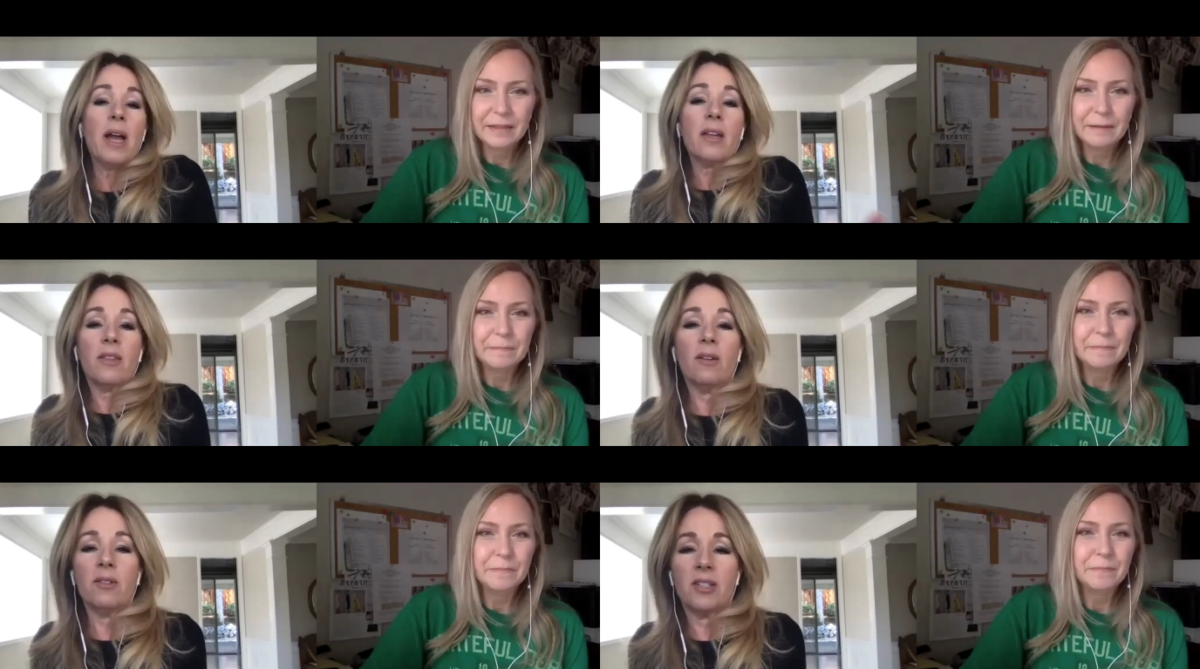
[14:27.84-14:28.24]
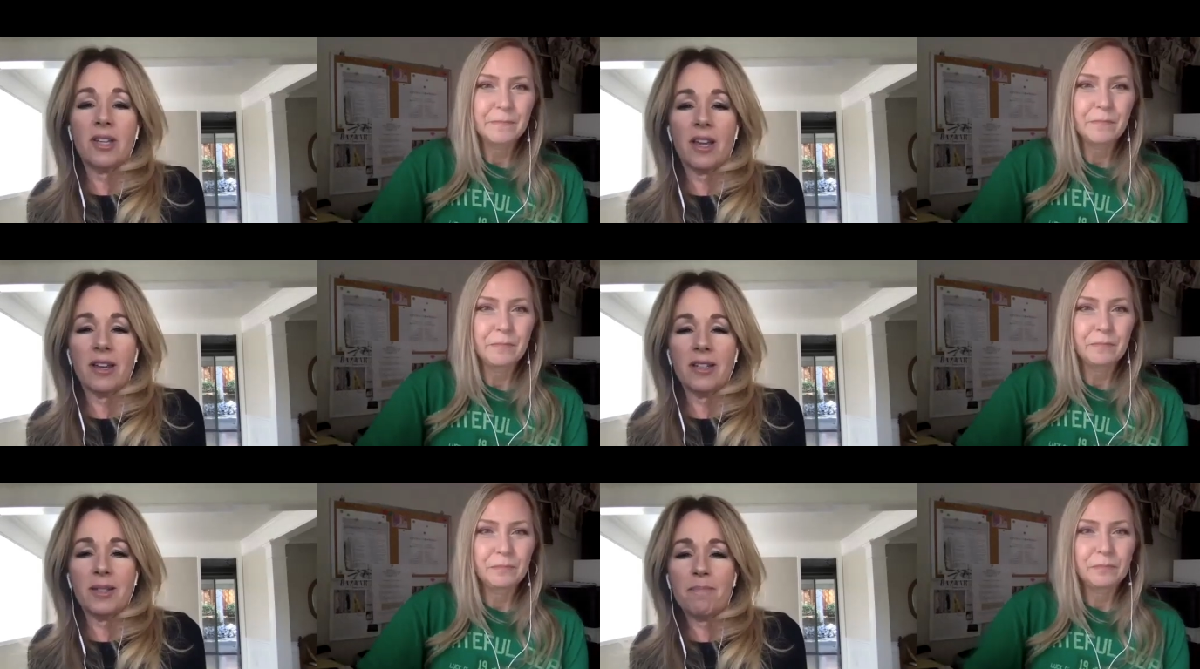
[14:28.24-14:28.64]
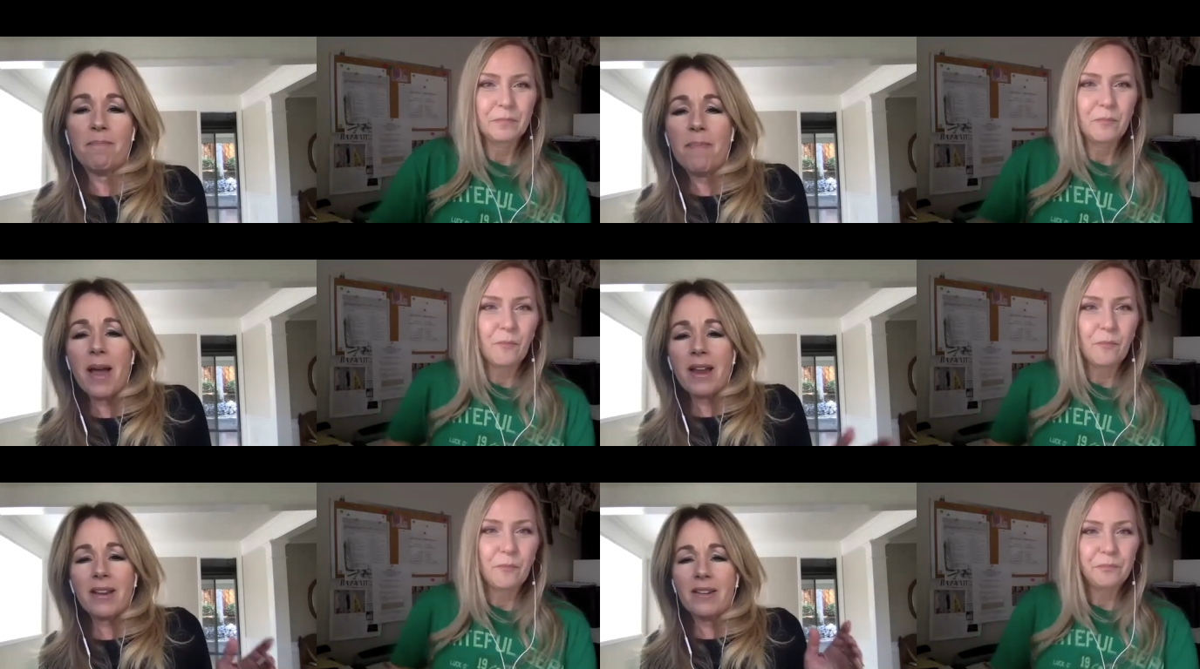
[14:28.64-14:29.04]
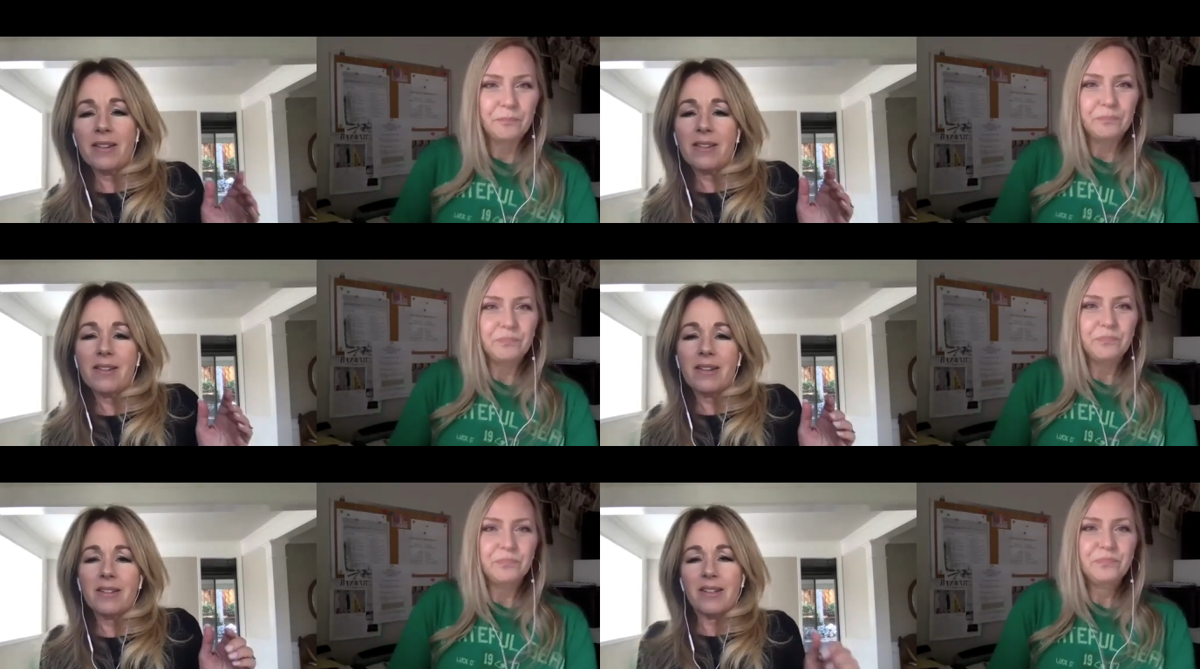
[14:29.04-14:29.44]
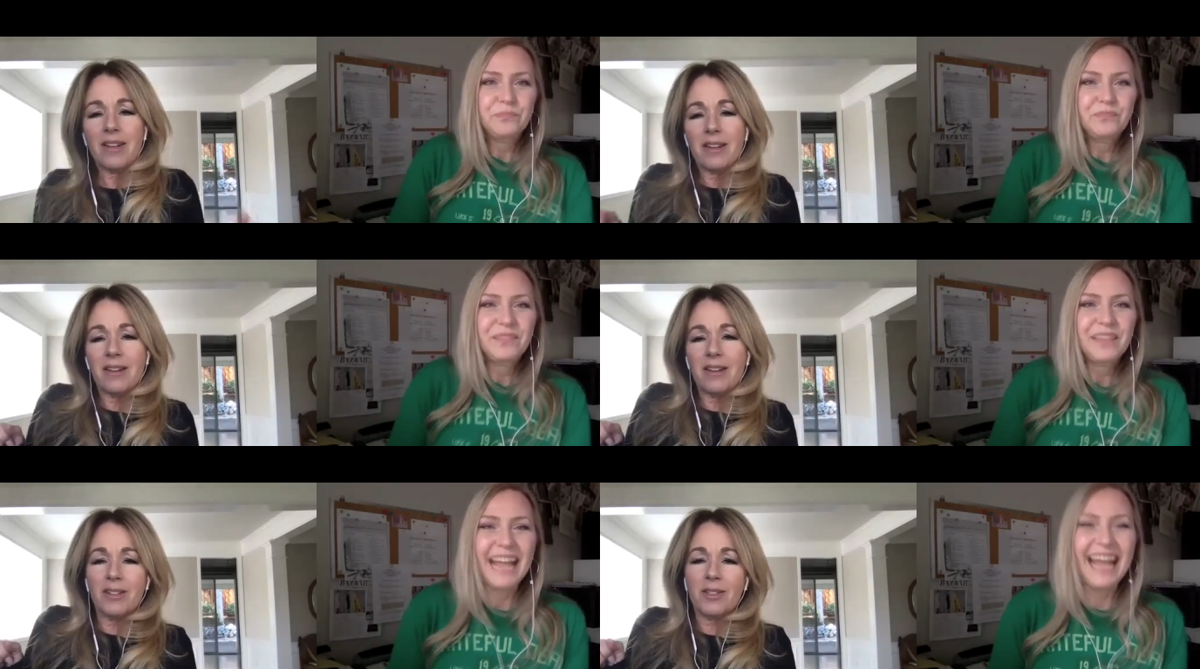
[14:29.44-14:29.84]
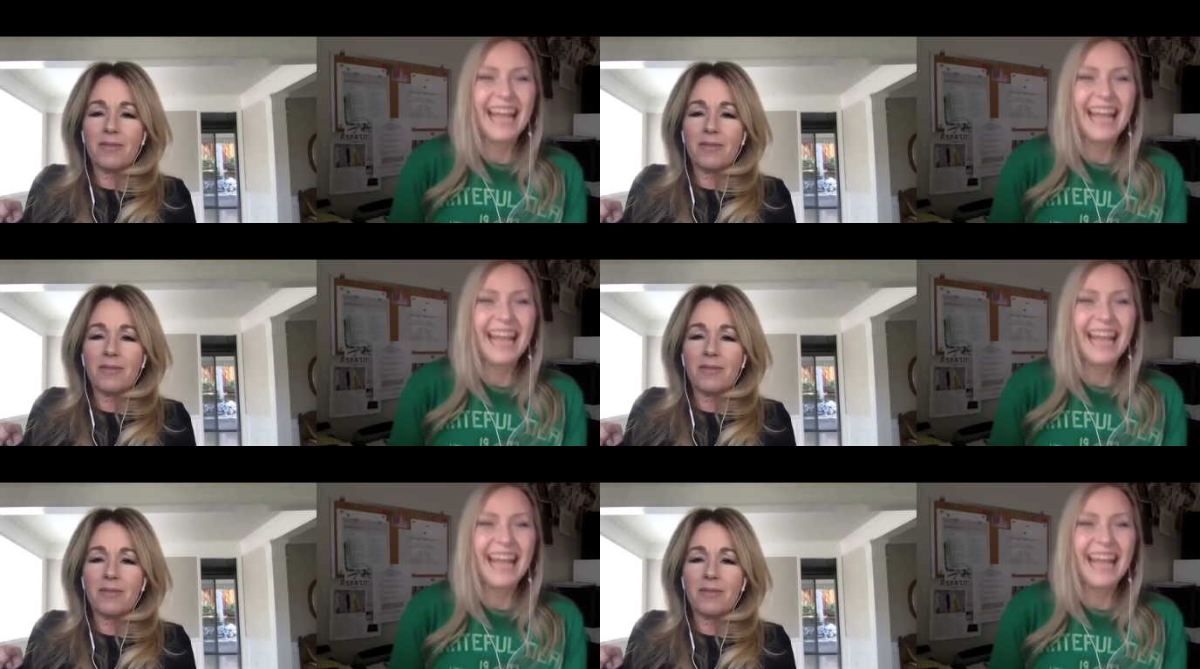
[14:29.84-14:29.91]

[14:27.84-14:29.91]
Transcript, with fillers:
Speaker 1: in the days of